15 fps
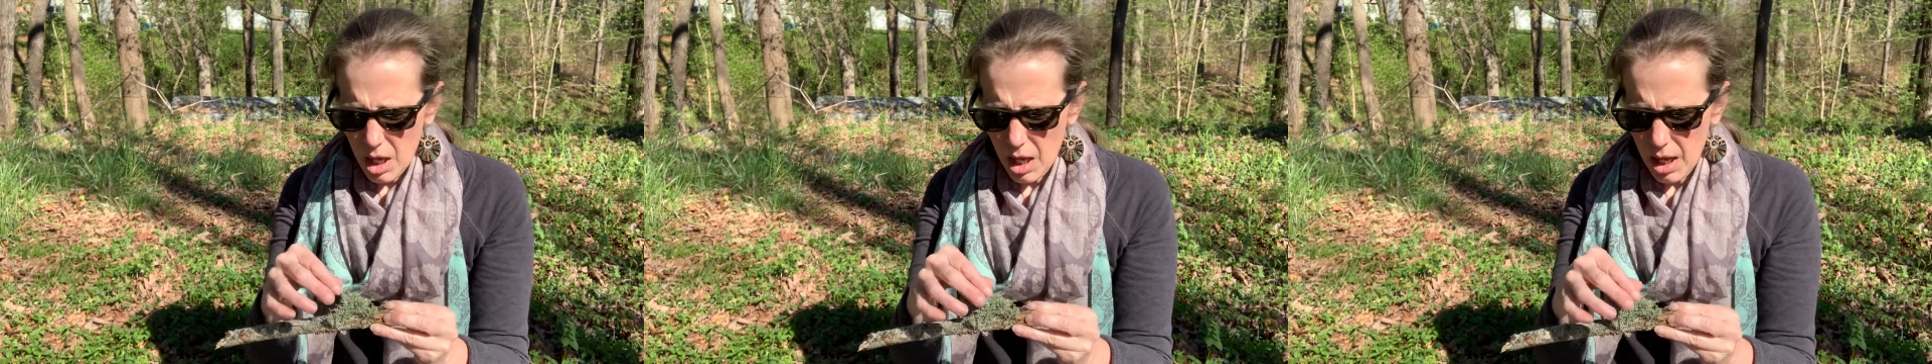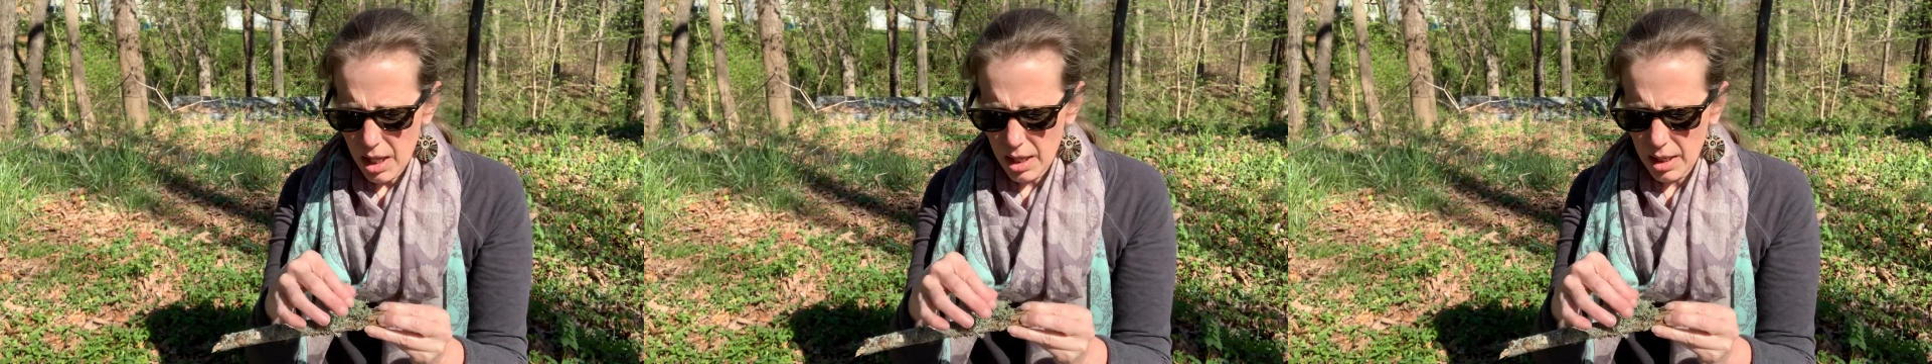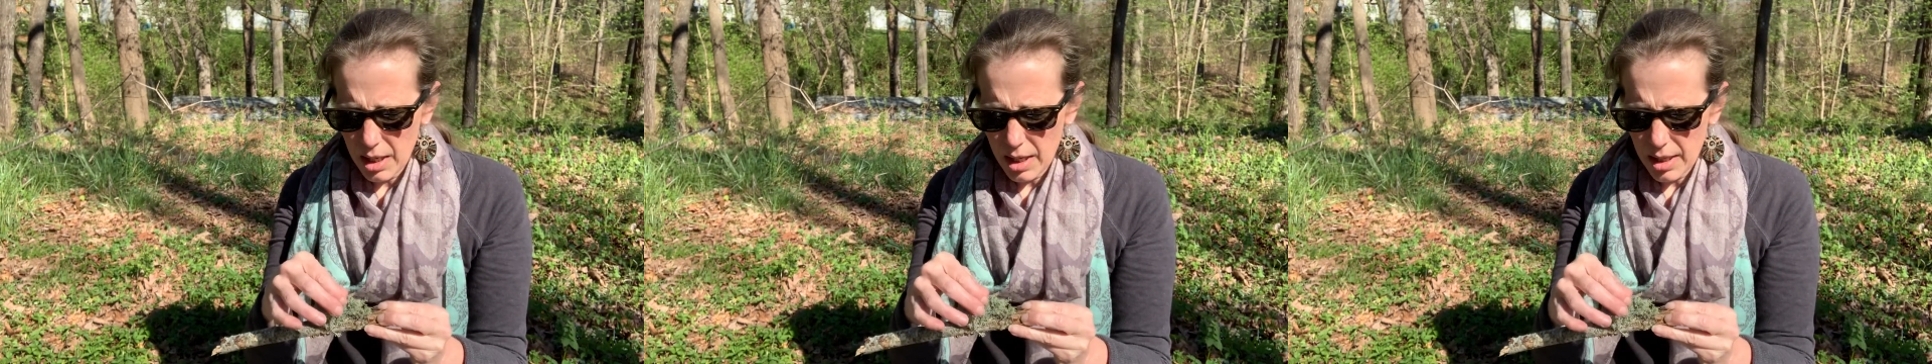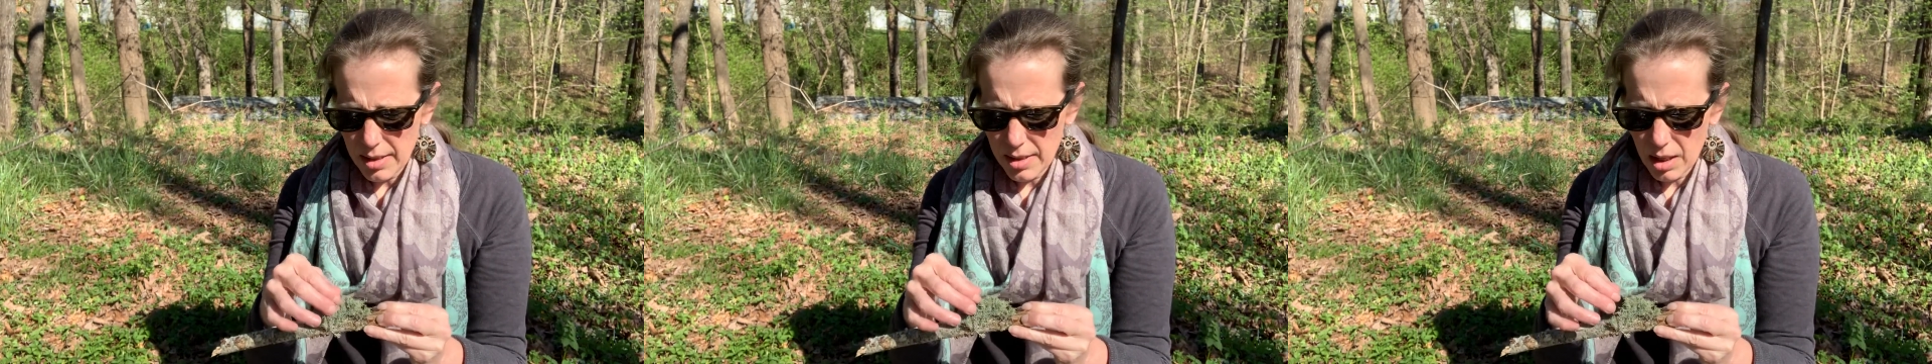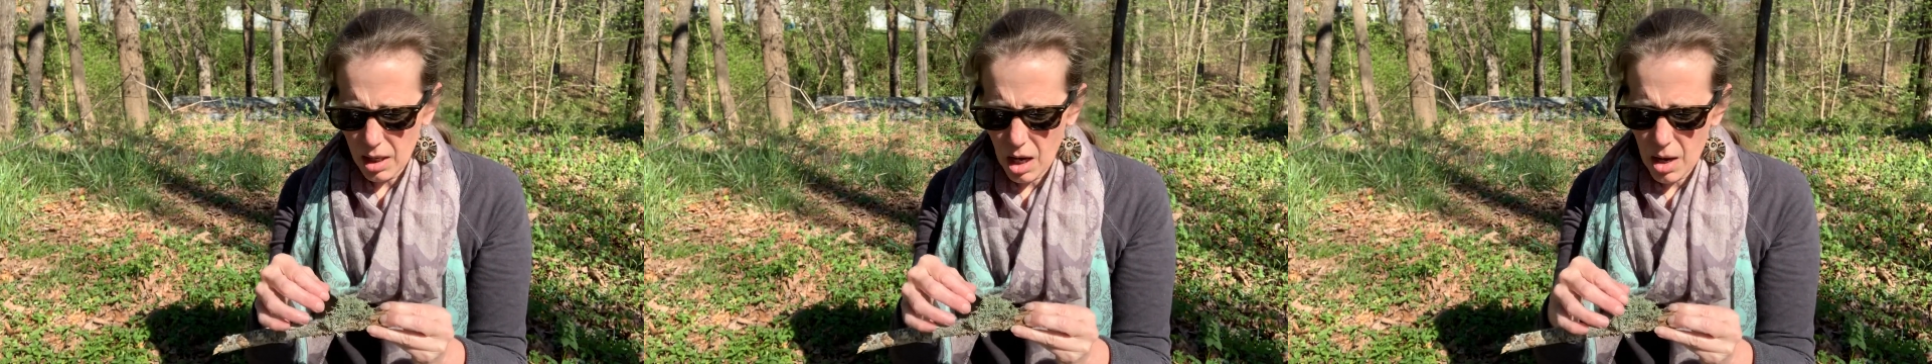And it's
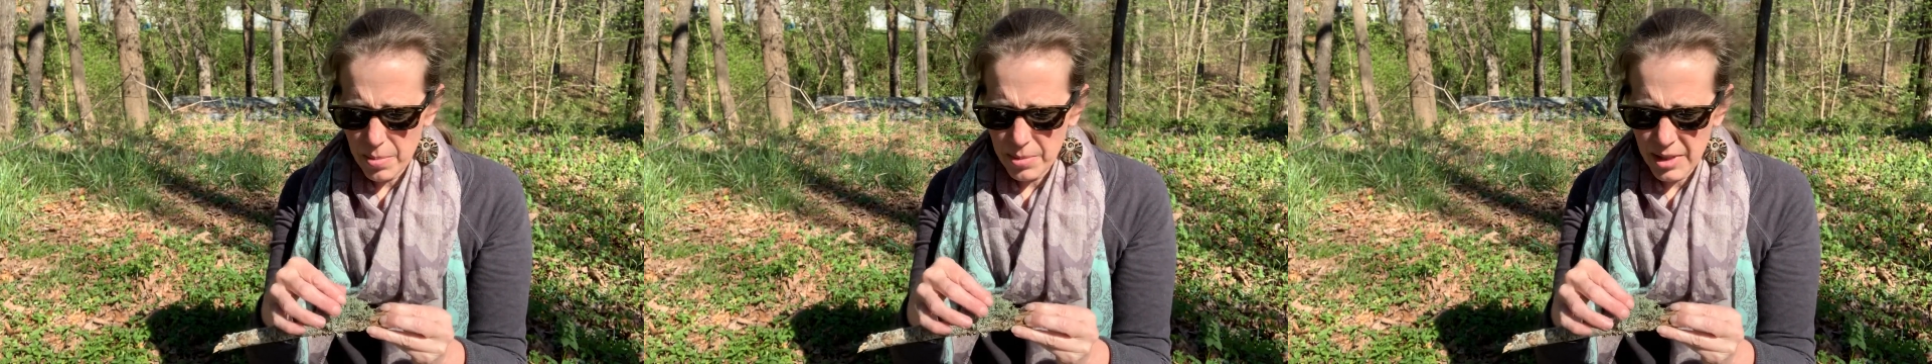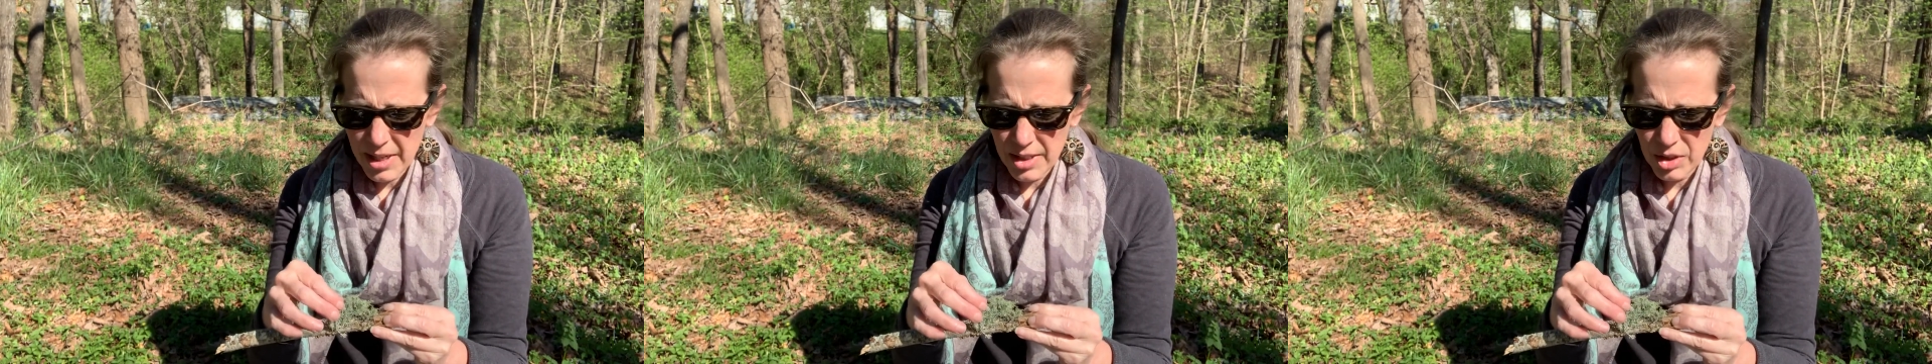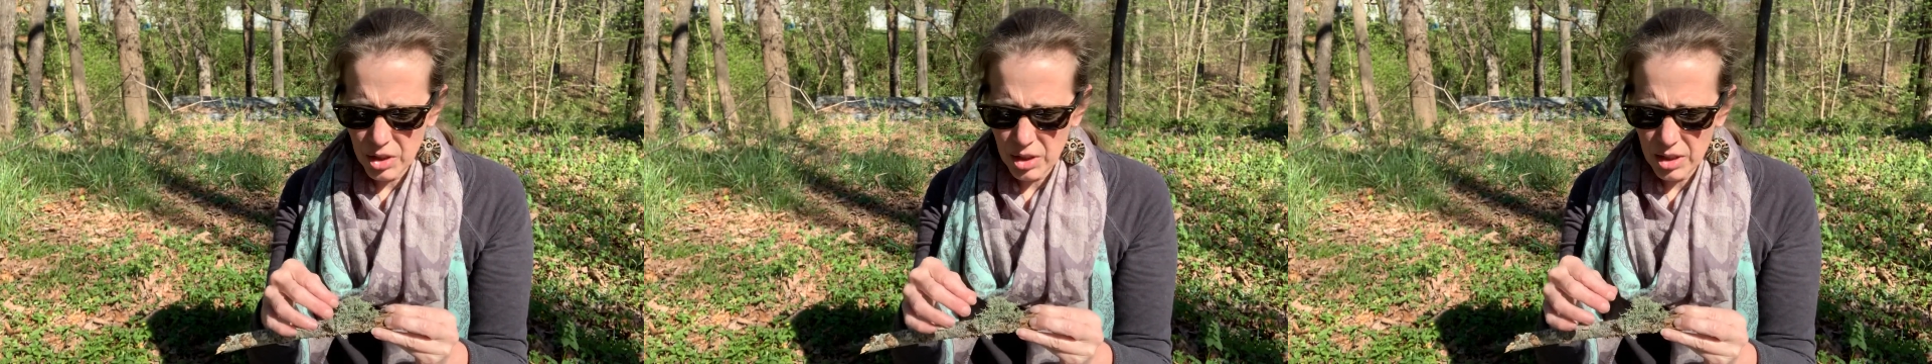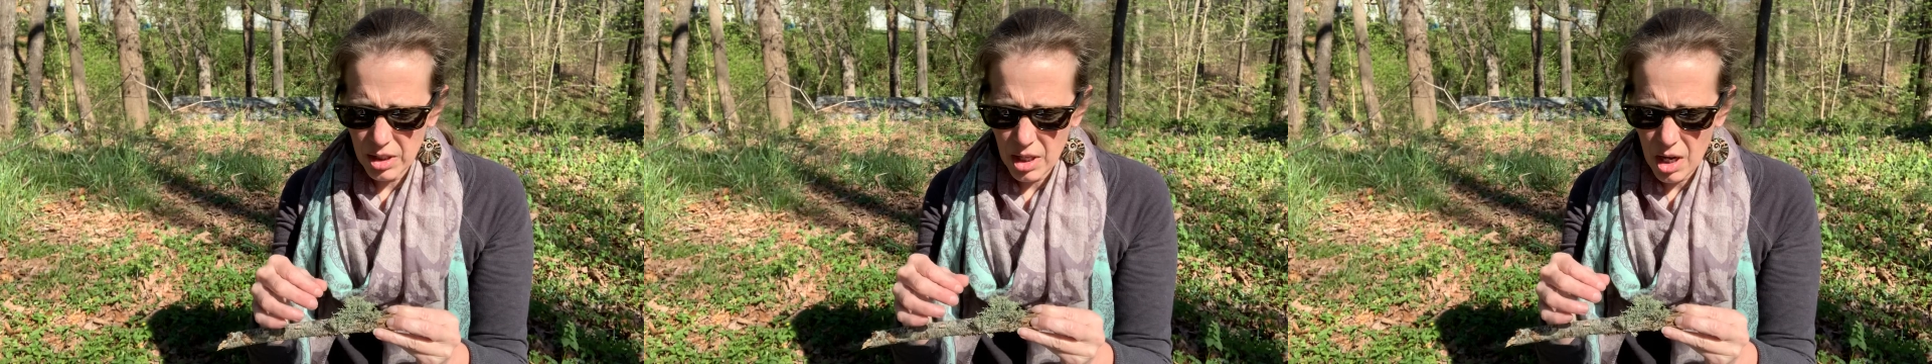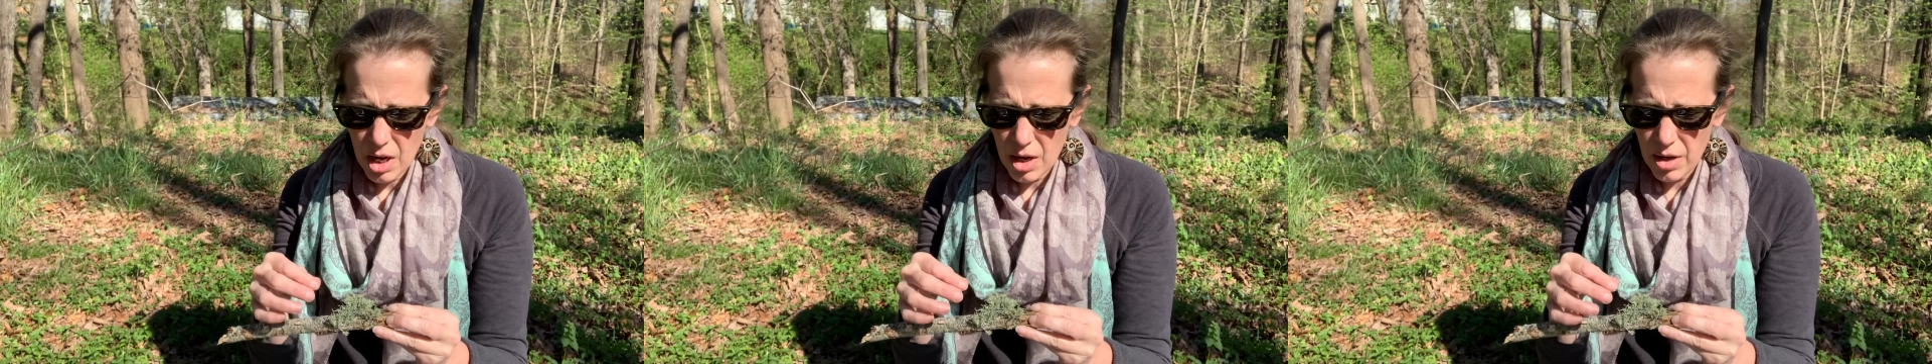a combination
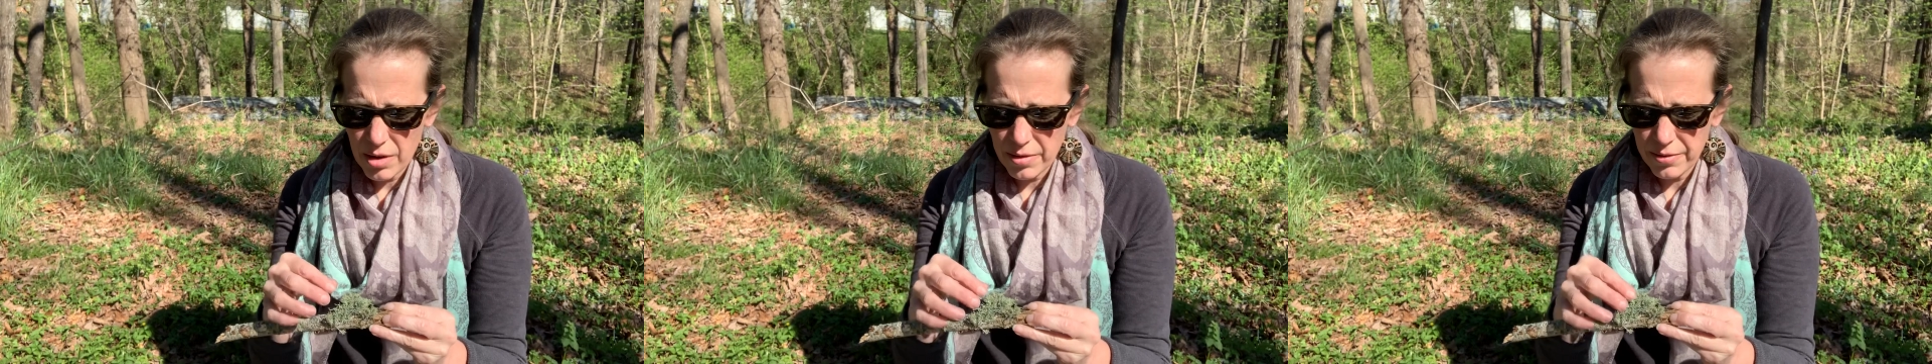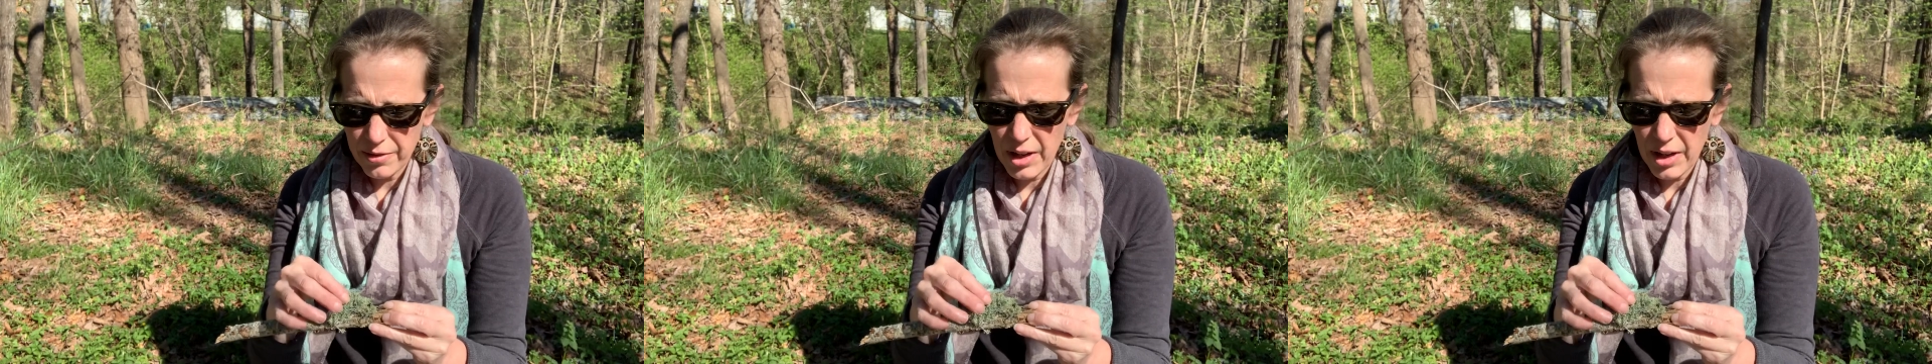of